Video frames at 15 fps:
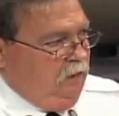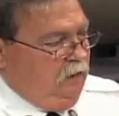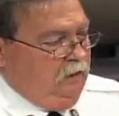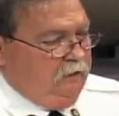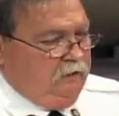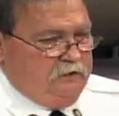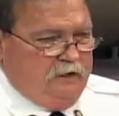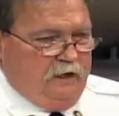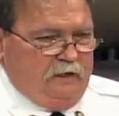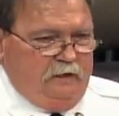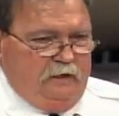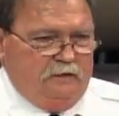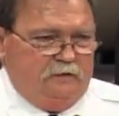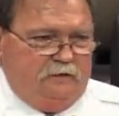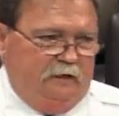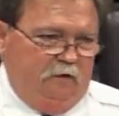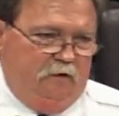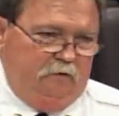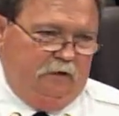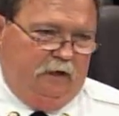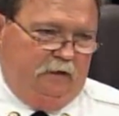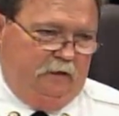The second is they
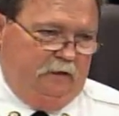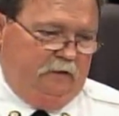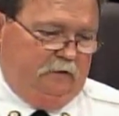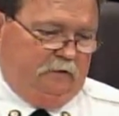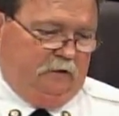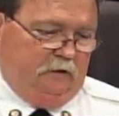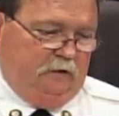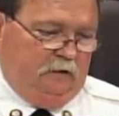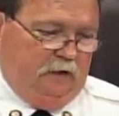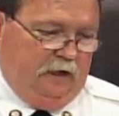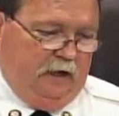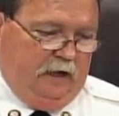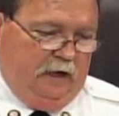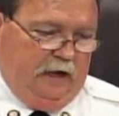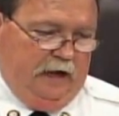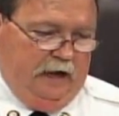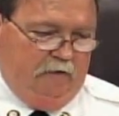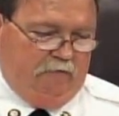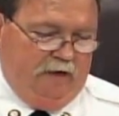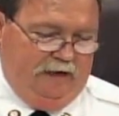didn't have